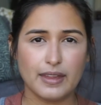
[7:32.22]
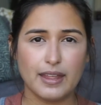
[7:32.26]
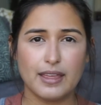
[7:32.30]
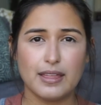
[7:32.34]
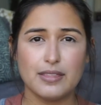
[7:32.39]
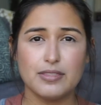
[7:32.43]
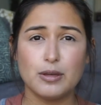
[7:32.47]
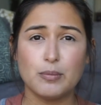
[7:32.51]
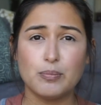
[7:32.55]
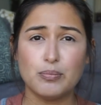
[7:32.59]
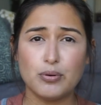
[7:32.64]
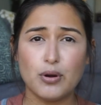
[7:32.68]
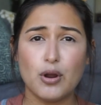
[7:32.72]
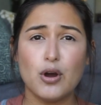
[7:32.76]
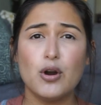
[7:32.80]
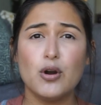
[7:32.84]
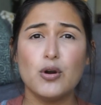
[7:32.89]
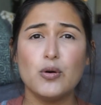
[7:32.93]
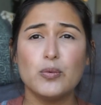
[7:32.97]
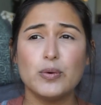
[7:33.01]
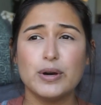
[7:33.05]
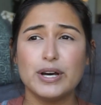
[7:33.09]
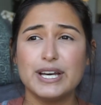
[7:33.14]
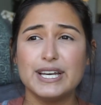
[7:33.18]
the
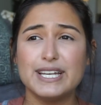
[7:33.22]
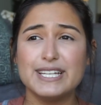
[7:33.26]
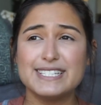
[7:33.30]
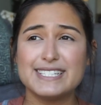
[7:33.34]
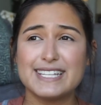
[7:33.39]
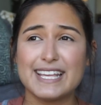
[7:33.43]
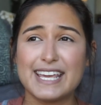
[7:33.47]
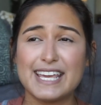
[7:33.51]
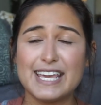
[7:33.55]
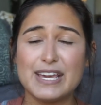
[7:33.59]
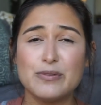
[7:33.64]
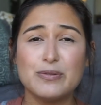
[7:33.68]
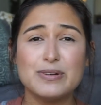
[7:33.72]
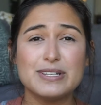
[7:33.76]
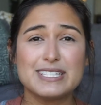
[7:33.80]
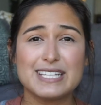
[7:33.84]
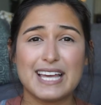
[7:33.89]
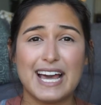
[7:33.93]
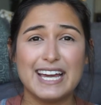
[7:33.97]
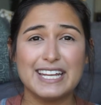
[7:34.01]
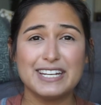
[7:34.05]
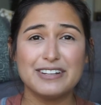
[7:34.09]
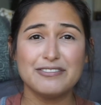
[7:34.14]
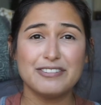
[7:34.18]
pro was, it was
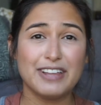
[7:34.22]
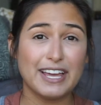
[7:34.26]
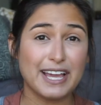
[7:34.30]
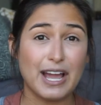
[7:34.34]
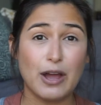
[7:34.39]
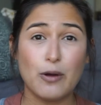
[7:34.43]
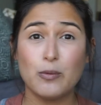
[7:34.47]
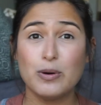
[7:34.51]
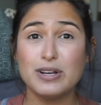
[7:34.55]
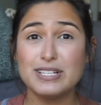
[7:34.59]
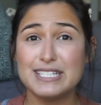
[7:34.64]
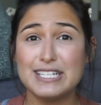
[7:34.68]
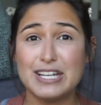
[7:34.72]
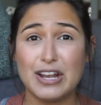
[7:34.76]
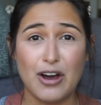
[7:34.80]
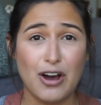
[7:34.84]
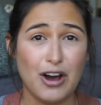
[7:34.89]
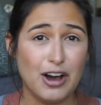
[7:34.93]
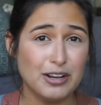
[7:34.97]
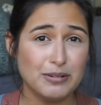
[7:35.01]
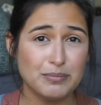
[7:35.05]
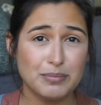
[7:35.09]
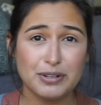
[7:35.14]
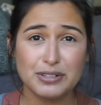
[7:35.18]
kind of like I wasn't
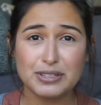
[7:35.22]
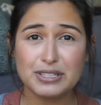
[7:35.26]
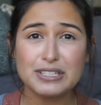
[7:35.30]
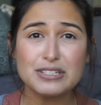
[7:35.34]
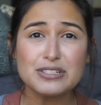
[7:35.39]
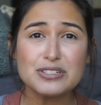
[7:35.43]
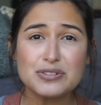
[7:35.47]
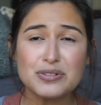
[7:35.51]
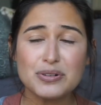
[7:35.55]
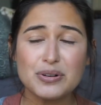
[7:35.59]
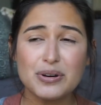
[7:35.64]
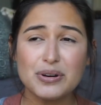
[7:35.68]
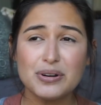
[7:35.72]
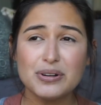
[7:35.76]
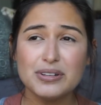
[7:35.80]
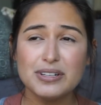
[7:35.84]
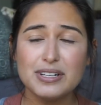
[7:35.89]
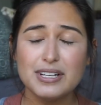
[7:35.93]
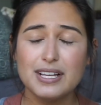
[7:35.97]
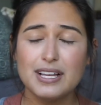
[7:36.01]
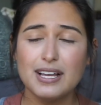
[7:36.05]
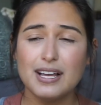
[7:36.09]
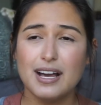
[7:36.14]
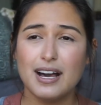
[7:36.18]
on birth control.
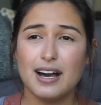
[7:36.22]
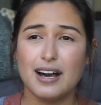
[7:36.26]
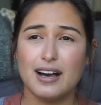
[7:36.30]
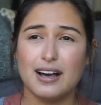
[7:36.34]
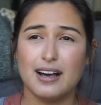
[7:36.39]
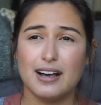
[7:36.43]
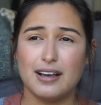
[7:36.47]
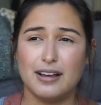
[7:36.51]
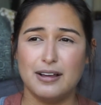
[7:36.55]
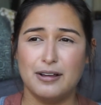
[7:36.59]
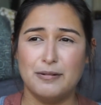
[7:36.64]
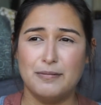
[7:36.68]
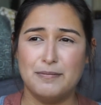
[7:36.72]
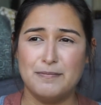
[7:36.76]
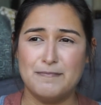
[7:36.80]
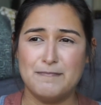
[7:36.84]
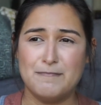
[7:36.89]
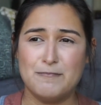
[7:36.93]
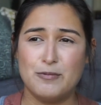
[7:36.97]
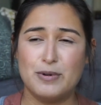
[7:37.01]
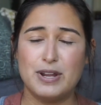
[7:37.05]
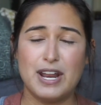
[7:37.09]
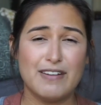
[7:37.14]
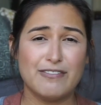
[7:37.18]

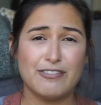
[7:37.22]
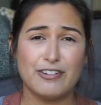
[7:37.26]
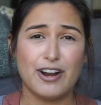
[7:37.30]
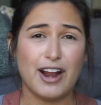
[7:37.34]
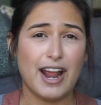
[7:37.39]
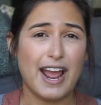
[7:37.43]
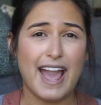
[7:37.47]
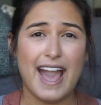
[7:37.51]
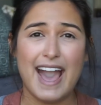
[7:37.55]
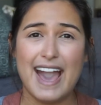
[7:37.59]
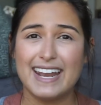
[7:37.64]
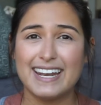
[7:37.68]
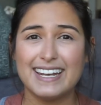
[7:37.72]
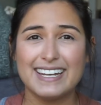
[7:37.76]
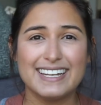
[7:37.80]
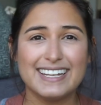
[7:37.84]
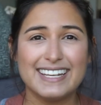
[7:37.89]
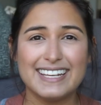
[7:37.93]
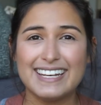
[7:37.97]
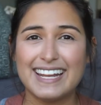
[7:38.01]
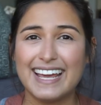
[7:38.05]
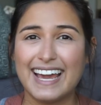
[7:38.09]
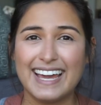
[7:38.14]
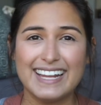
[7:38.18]
Whenever I had it
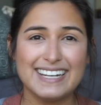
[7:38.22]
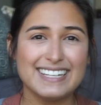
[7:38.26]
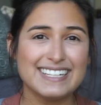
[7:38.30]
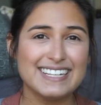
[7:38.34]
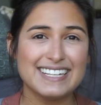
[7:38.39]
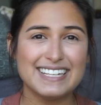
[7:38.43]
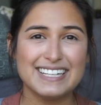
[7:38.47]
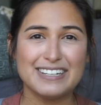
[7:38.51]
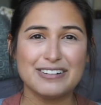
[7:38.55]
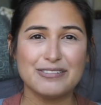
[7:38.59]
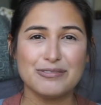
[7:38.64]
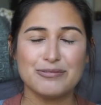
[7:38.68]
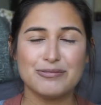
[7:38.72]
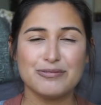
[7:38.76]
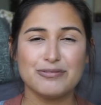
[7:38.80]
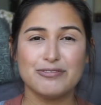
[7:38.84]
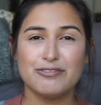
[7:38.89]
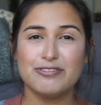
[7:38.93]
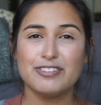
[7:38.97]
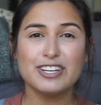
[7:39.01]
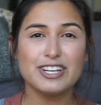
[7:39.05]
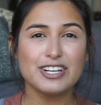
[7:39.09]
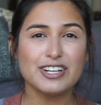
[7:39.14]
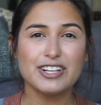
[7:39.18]
in, I didn't
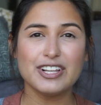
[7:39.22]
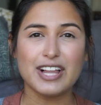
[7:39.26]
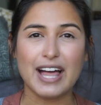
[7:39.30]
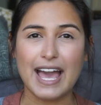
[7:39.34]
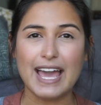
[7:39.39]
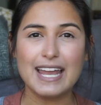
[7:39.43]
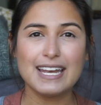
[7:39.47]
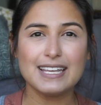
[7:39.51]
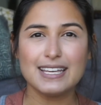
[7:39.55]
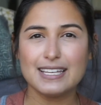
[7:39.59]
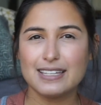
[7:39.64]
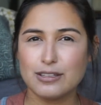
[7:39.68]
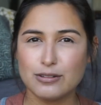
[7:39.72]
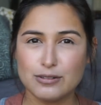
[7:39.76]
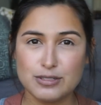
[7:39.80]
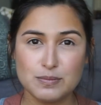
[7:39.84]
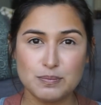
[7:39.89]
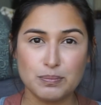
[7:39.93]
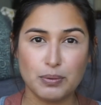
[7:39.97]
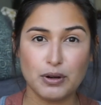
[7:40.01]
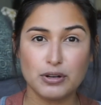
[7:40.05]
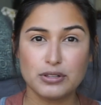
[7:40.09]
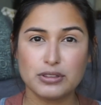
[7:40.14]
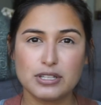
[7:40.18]
feel any of those
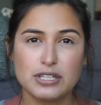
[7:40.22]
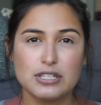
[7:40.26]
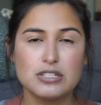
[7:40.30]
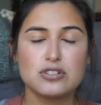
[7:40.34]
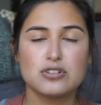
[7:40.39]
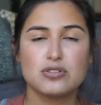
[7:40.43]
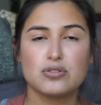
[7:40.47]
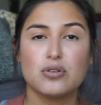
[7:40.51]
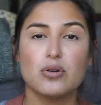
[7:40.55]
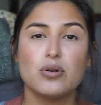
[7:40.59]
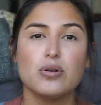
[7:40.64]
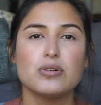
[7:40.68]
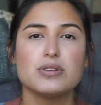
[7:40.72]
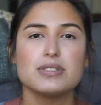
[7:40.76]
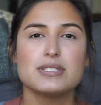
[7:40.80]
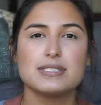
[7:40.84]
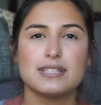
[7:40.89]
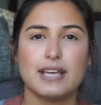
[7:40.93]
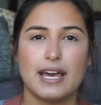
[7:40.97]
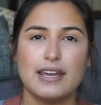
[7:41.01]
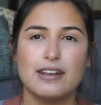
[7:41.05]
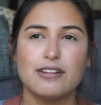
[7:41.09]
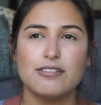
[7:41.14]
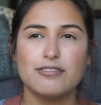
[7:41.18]
birth control
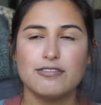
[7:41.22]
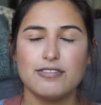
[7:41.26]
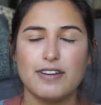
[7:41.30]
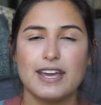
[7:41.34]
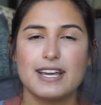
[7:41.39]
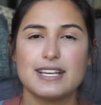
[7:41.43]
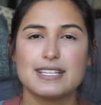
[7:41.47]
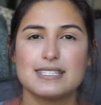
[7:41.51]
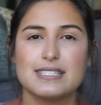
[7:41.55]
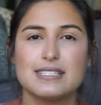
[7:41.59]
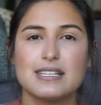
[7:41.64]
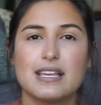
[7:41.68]
side effects